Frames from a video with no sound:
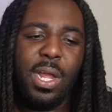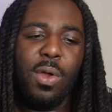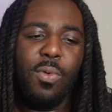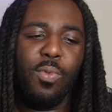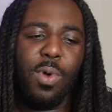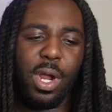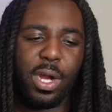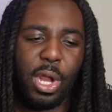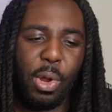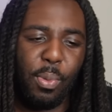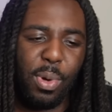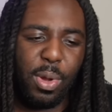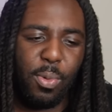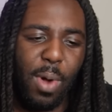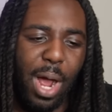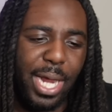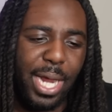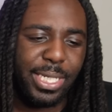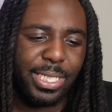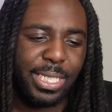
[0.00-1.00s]
What can we
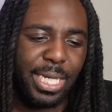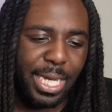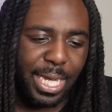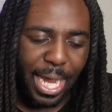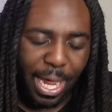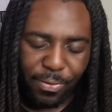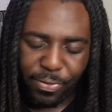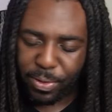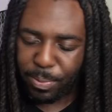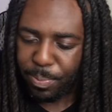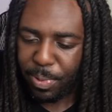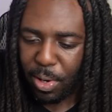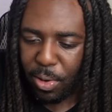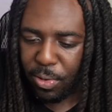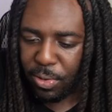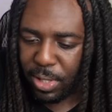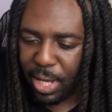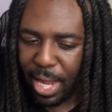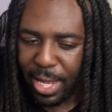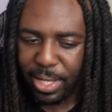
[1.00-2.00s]
watch together, bro?
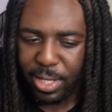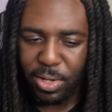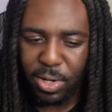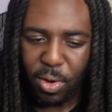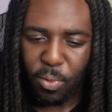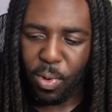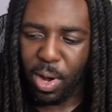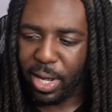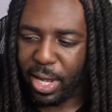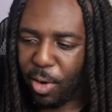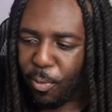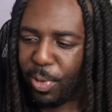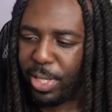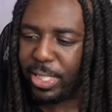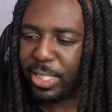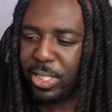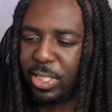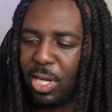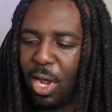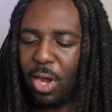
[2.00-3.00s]
Like you know, what can we
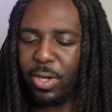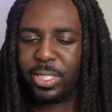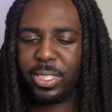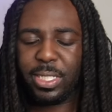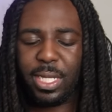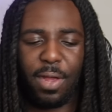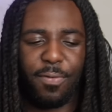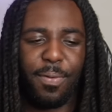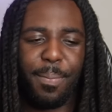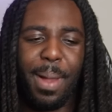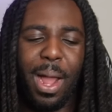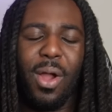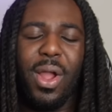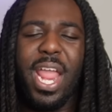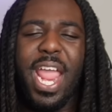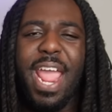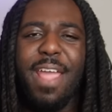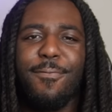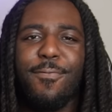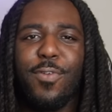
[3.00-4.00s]
just talk stuff about
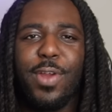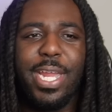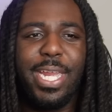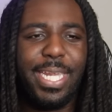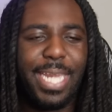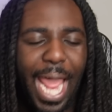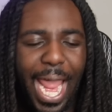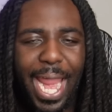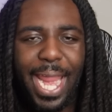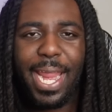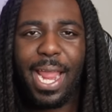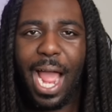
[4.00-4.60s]
every day?